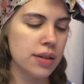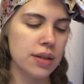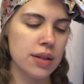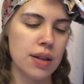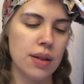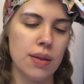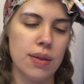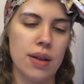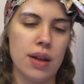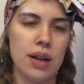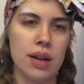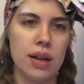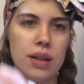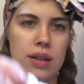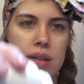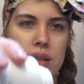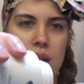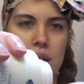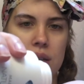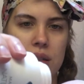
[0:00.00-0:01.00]
synthetic
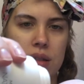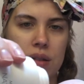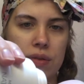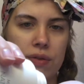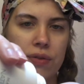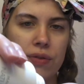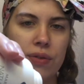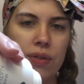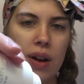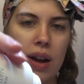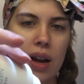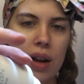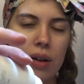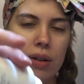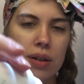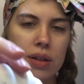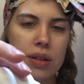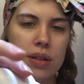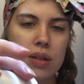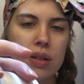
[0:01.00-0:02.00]
dyes and
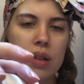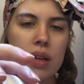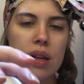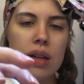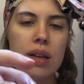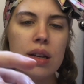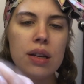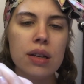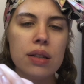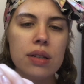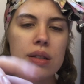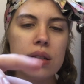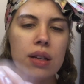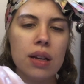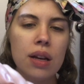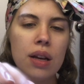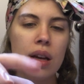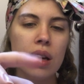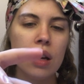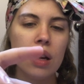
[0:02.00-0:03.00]
fragrances.
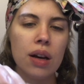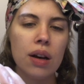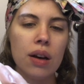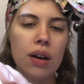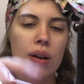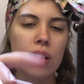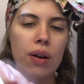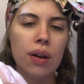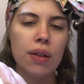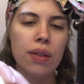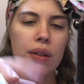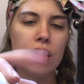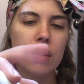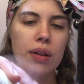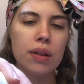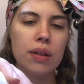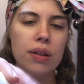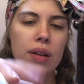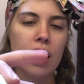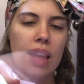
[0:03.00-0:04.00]

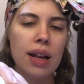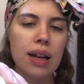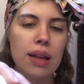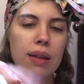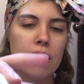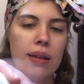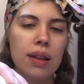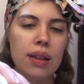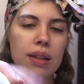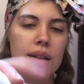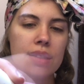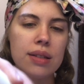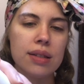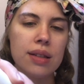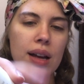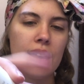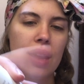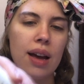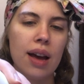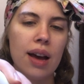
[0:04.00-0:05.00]
Anything that's
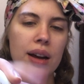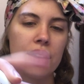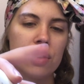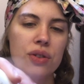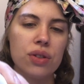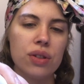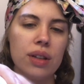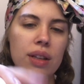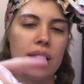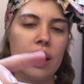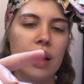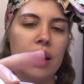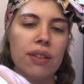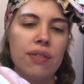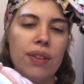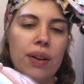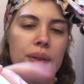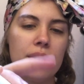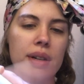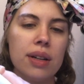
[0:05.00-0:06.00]
not actually
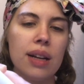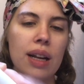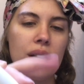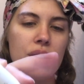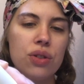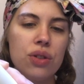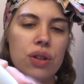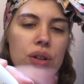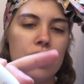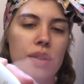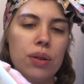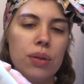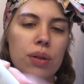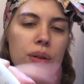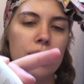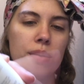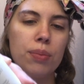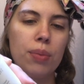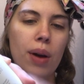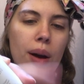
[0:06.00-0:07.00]
found in nature
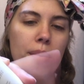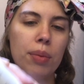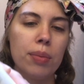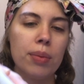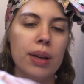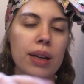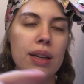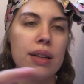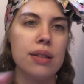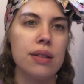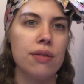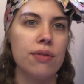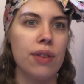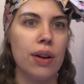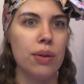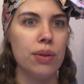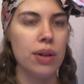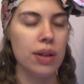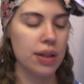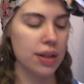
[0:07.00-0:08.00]
probably isn't
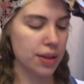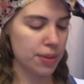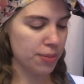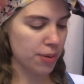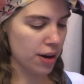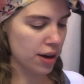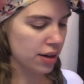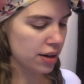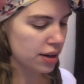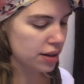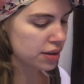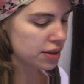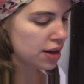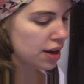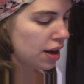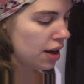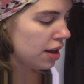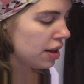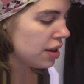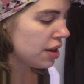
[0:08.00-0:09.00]
found in this product.
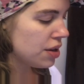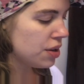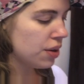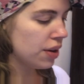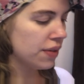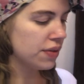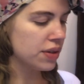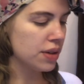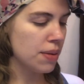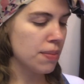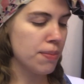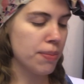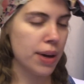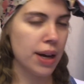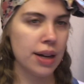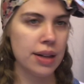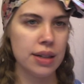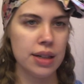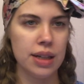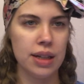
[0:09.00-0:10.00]
They do have some
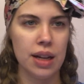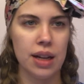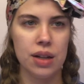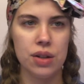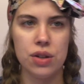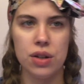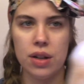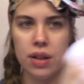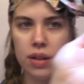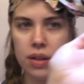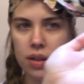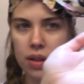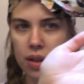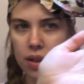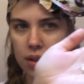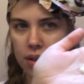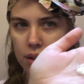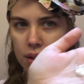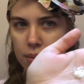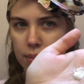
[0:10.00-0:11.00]
bonding agents.
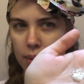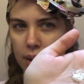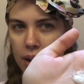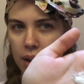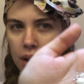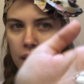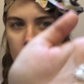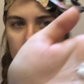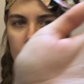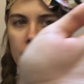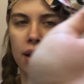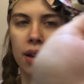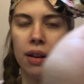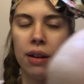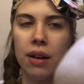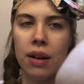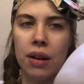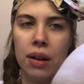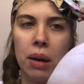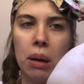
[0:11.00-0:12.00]
This is I
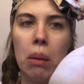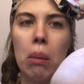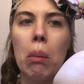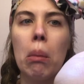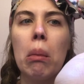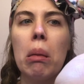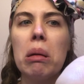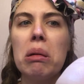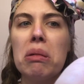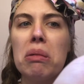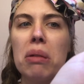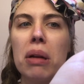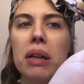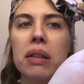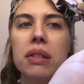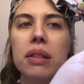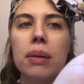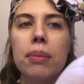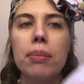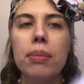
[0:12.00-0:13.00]
just
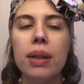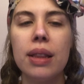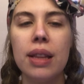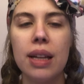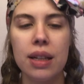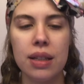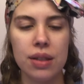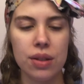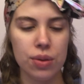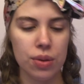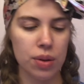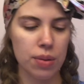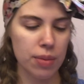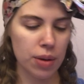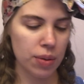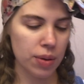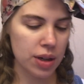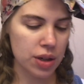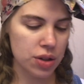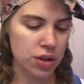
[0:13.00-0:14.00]
lost some, that's sort of my
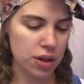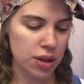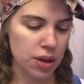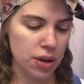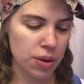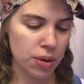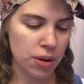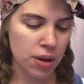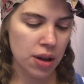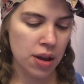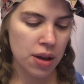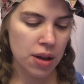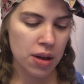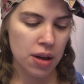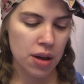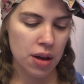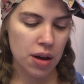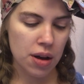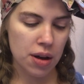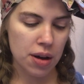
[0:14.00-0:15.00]
ratio.
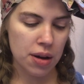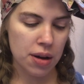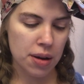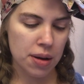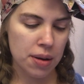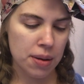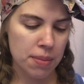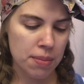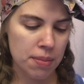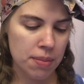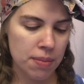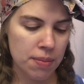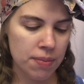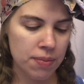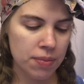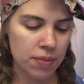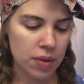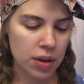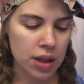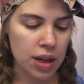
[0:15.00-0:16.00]

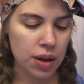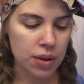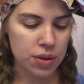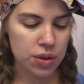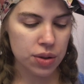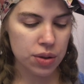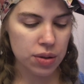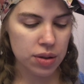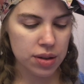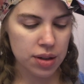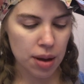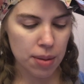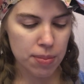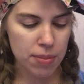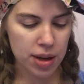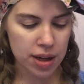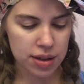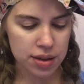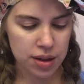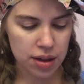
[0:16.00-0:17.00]
Now, as soon as I
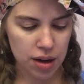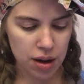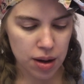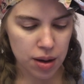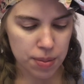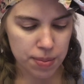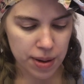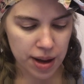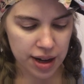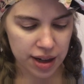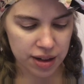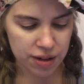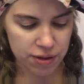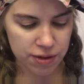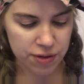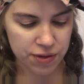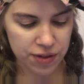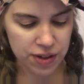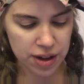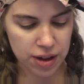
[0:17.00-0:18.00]
mix it up, I can
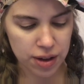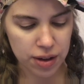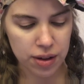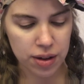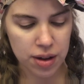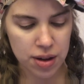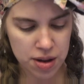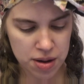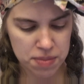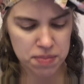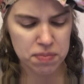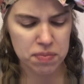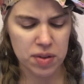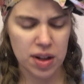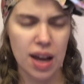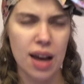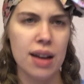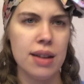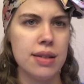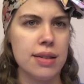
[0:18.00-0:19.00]
feel,
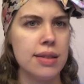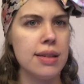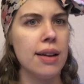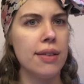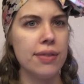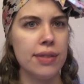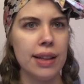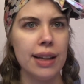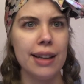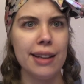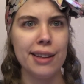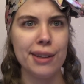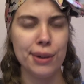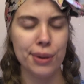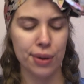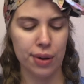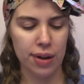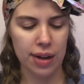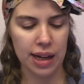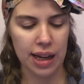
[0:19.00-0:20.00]
it's definitely a little
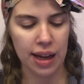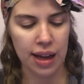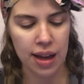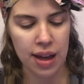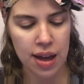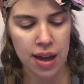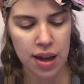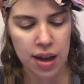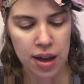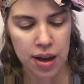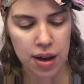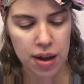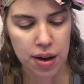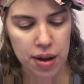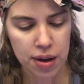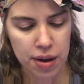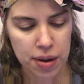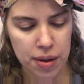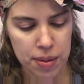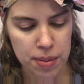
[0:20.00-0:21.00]
gritty.
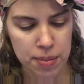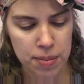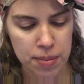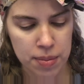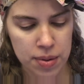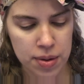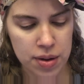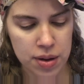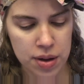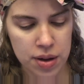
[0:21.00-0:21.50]
So